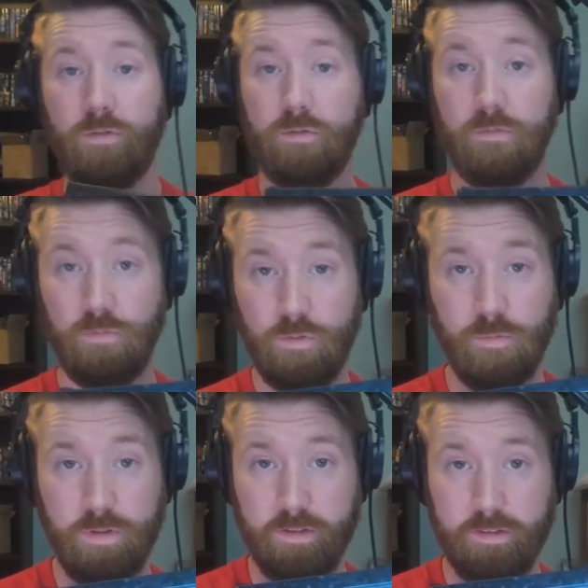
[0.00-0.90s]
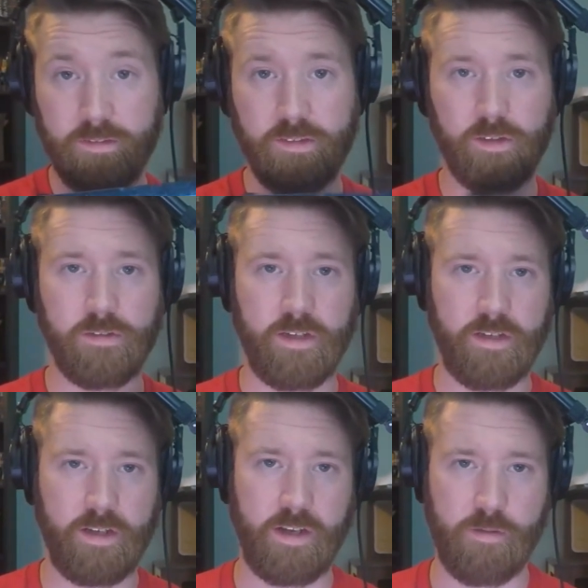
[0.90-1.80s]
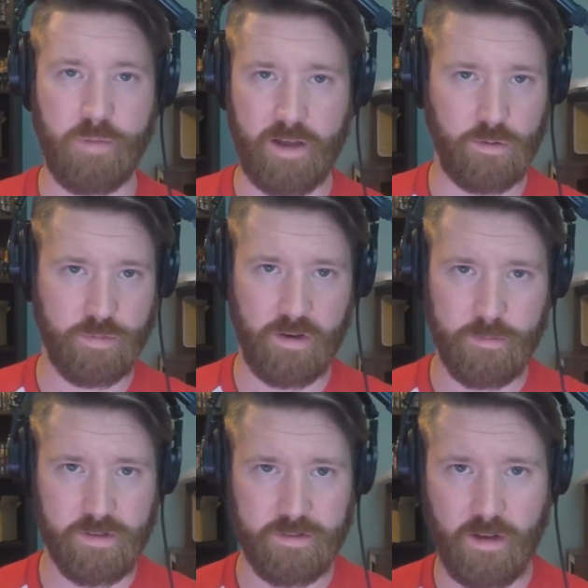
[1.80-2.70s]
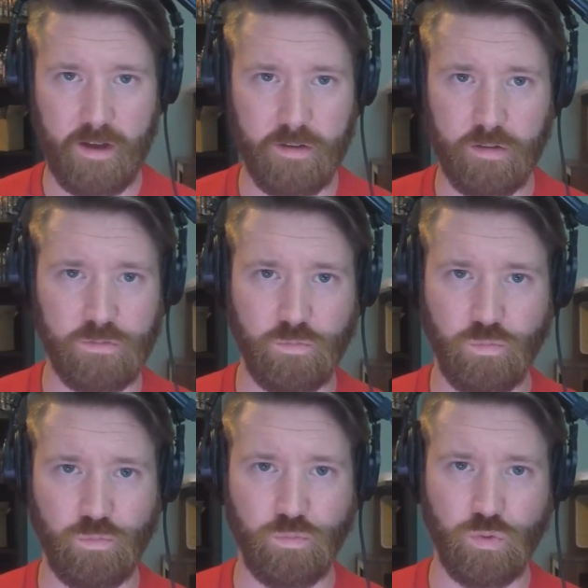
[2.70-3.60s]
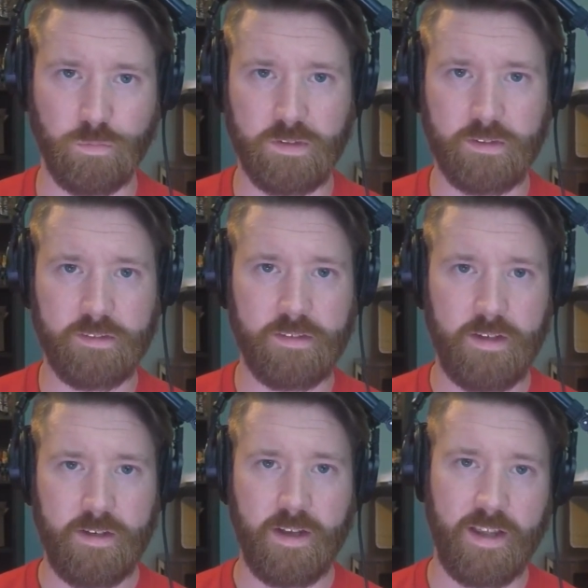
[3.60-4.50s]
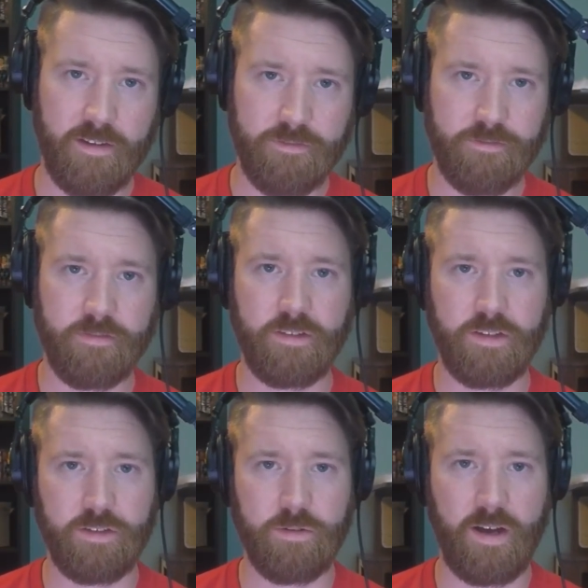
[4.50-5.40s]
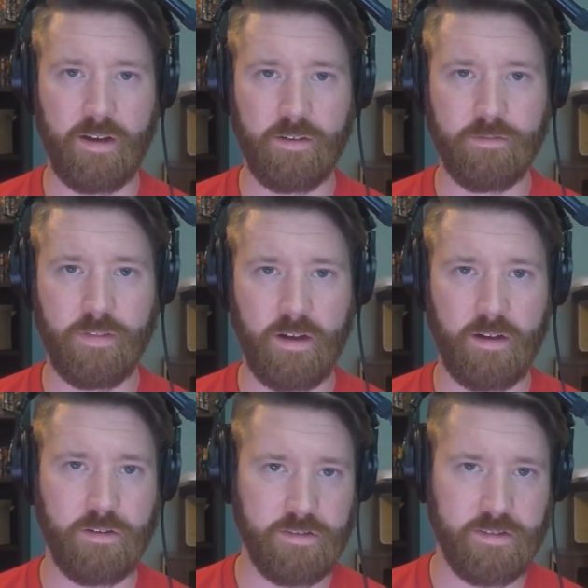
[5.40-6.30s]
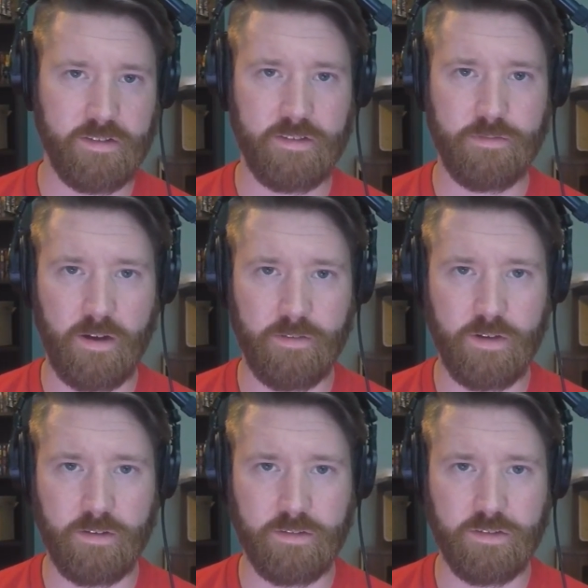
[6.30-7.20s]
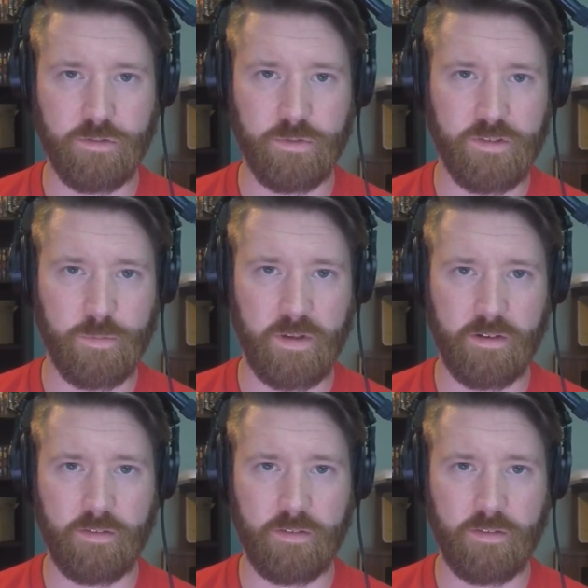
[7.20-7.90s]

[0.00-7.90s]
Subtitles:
rulebook. You don't get any battle primer style rule books. If you have the $165 and you want to spend on